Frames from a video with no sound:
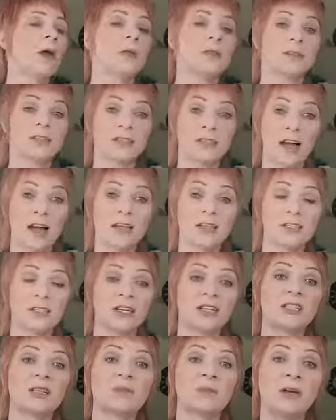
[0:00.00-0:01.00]
the Science
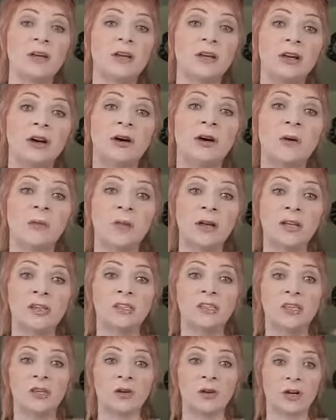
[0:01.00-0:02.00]
Encyclopedia on this
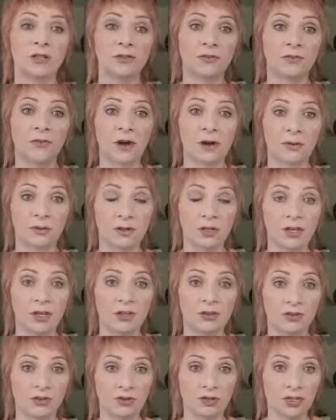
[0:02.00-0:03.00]
that you guys will find really
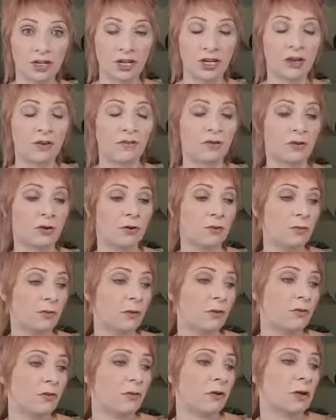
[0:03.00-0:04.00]
interesting if you're
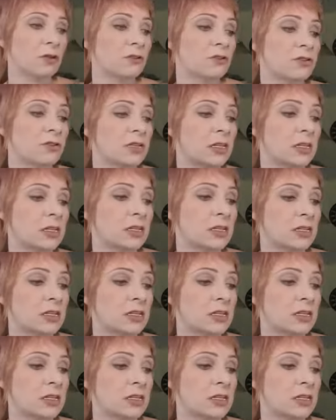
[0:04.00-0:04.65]
interested in this